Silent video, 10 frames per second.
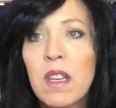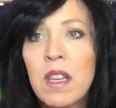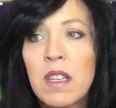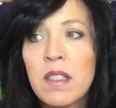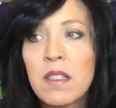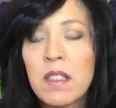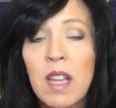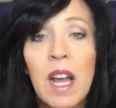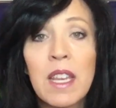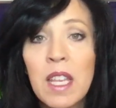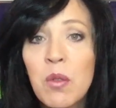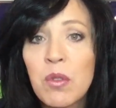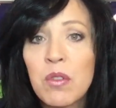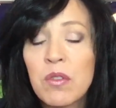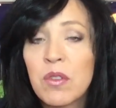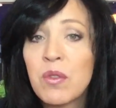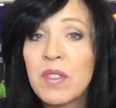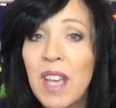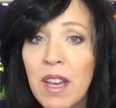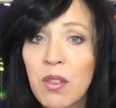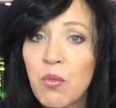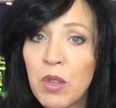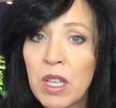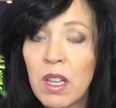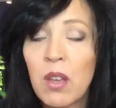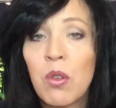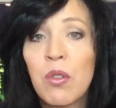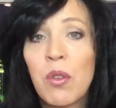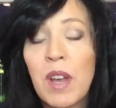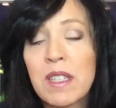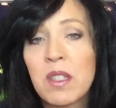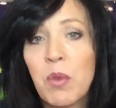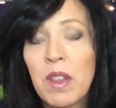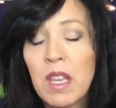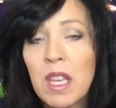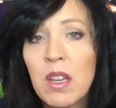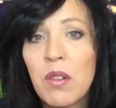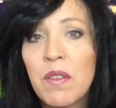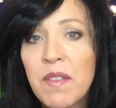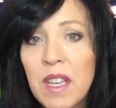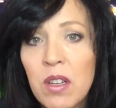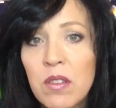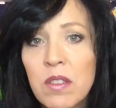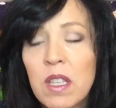is not equal to death, really, although that's the way the ego feels.